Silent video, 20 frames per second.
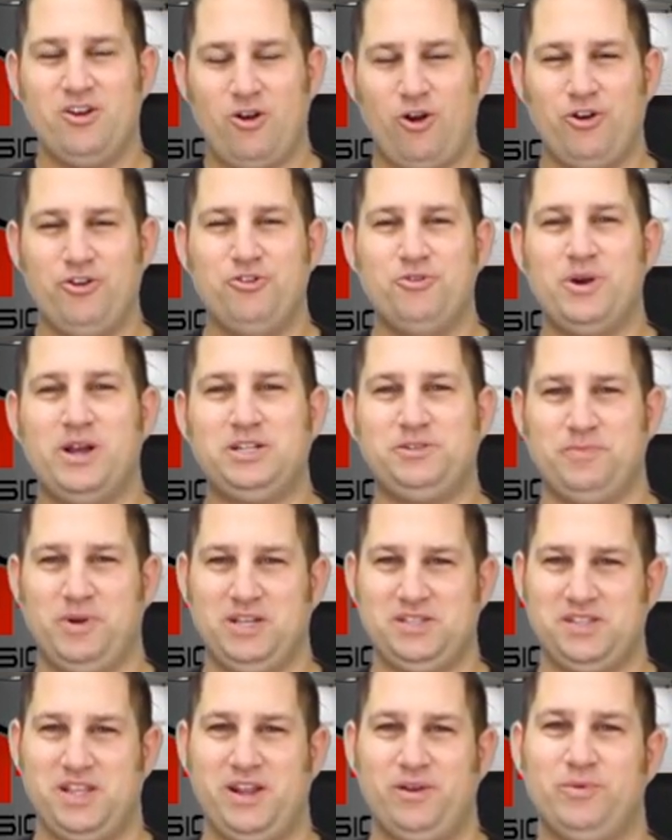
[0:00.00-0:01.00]
or new Edge
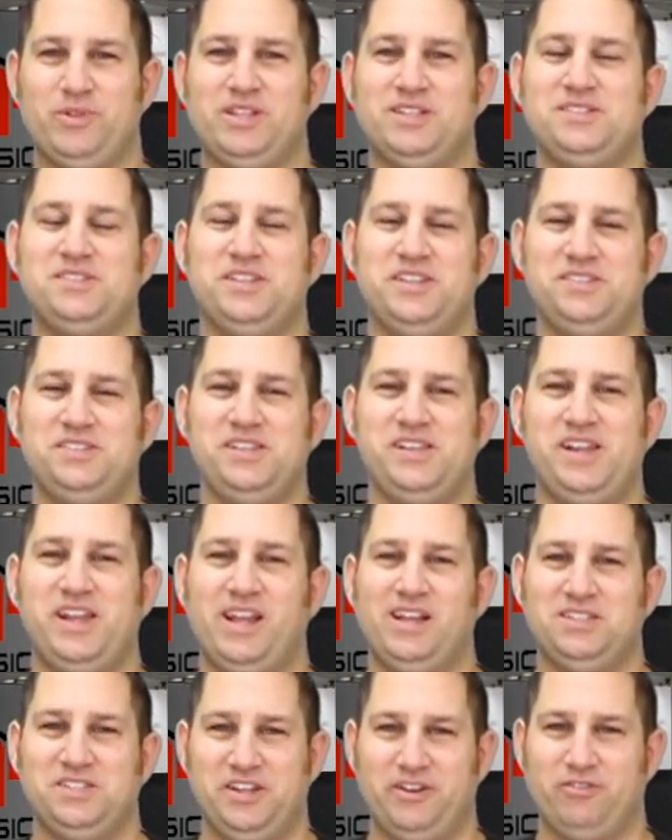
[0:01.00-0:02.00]
Mustang with its
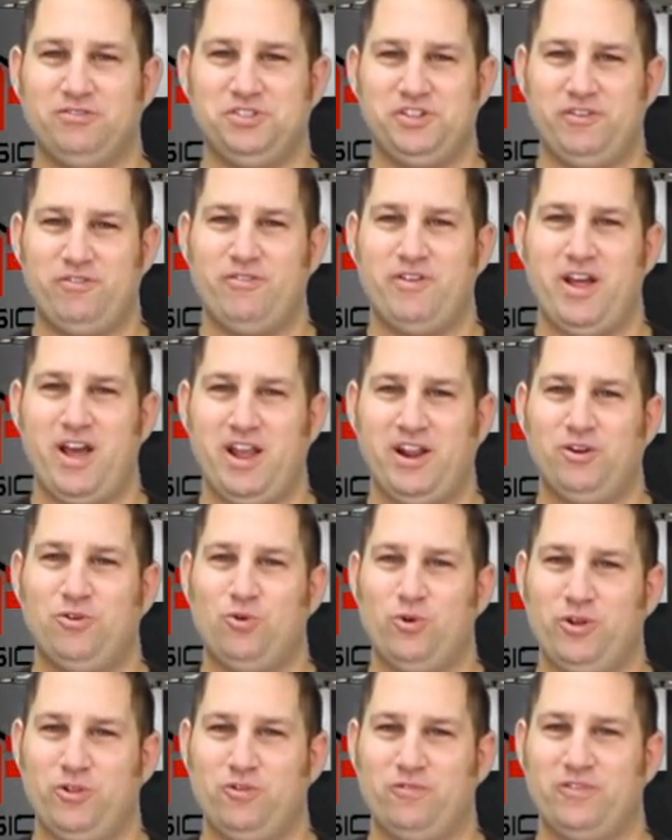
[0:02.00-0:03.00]
CCK009
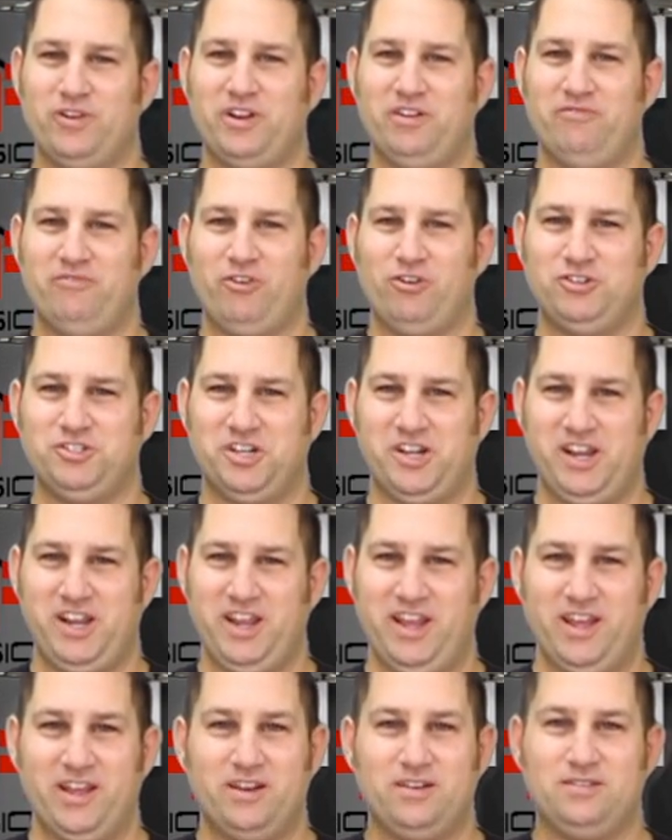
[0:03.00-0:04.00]
Coilover Conversion Kit.